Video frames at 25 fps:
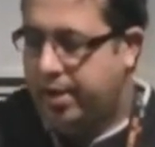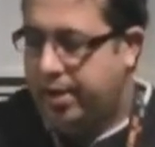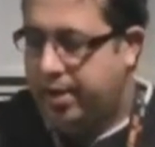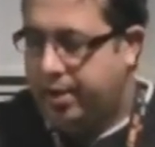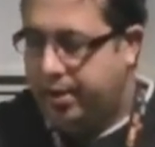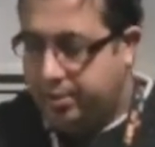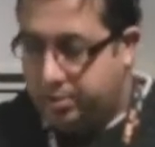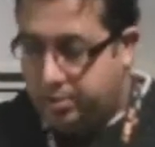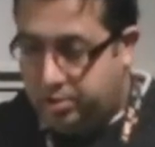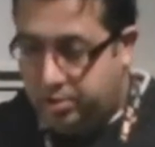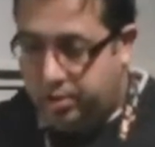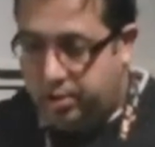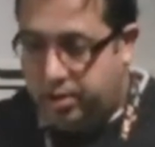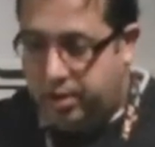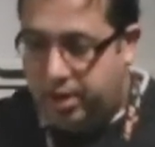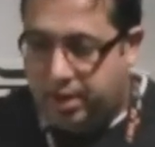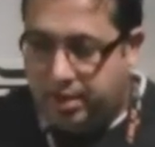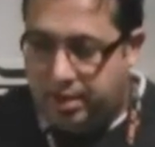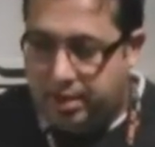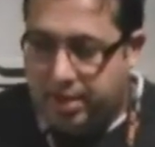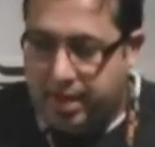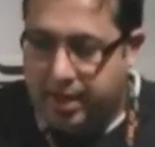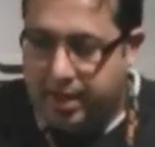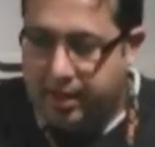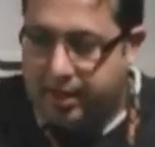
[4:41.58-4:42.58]
Now we do
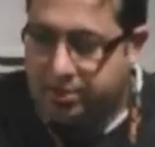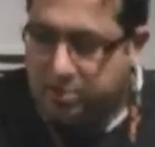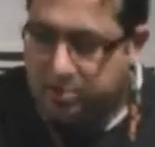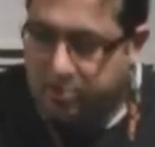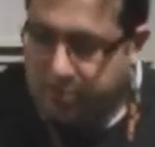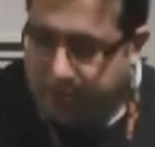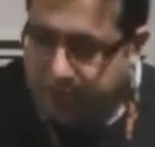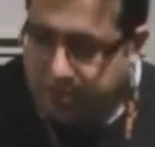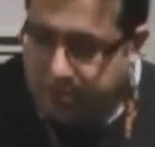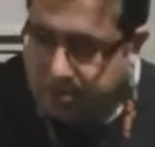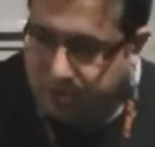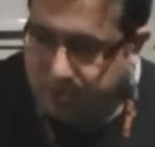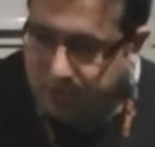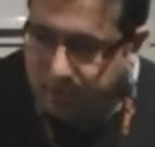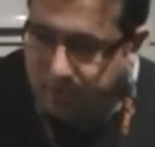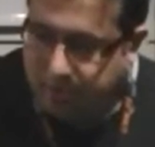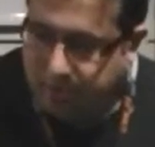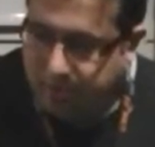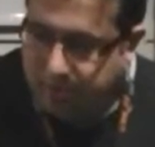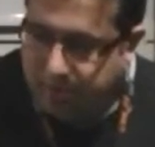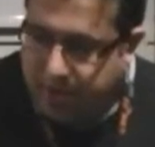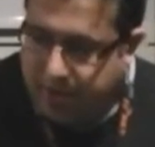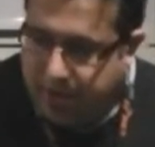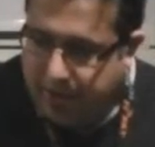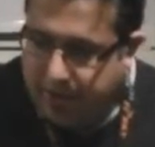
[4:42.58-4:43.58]
need that
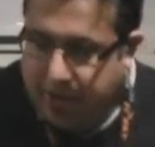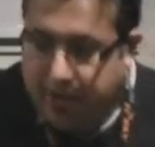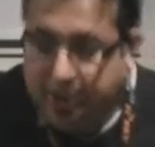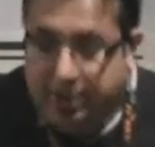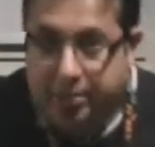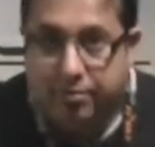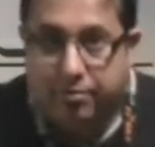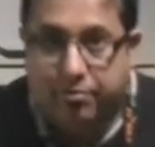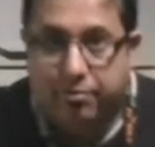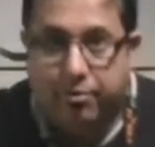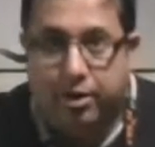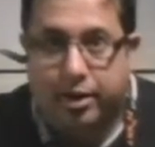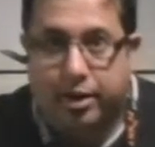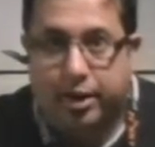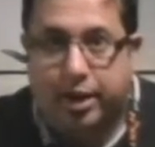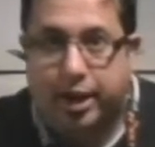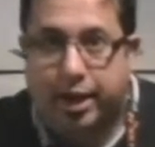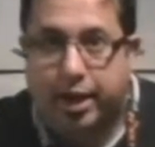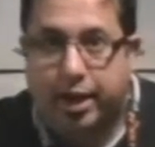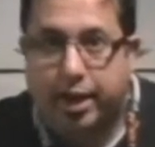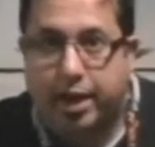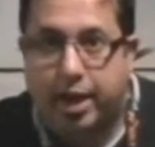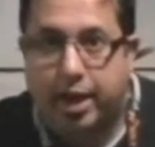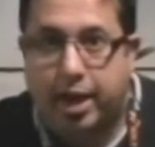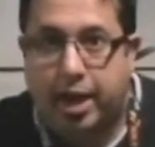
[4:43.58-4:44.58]
2200 battery in the front
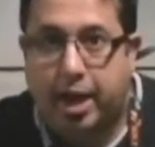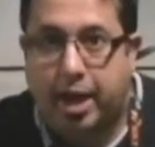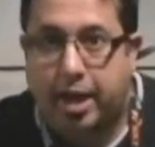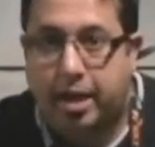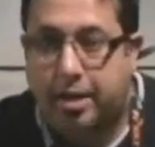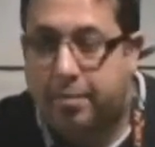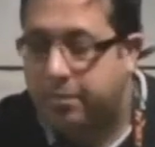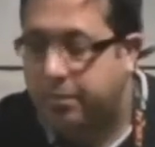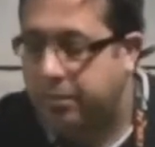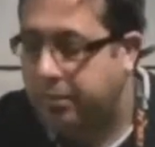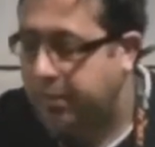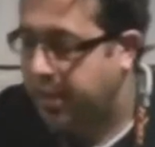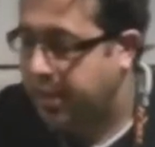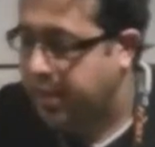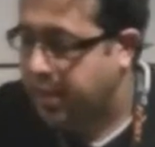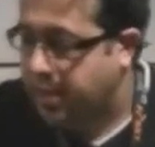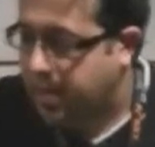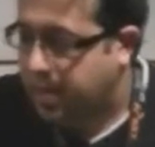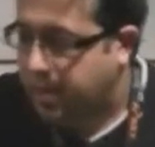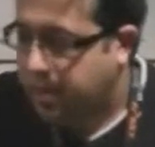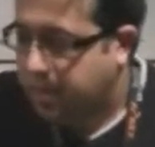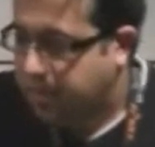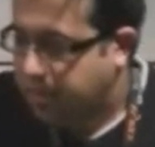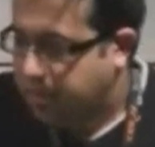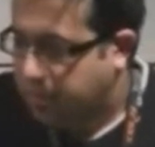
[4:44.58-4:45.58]
here, um,
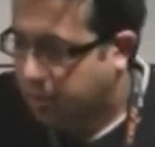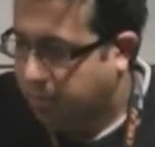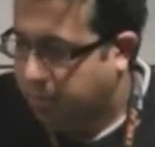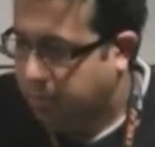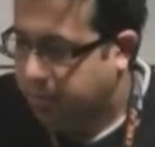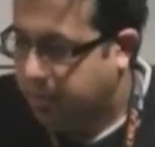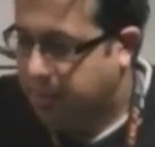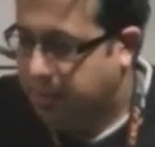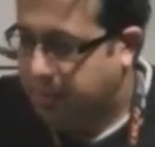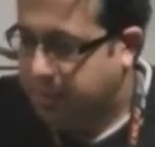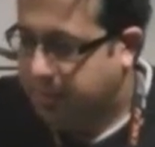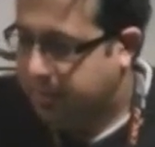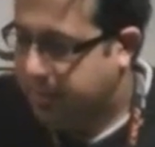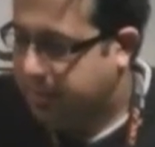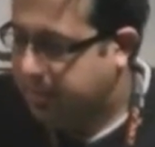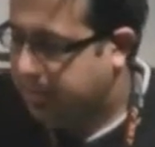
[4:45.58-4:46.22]
primarily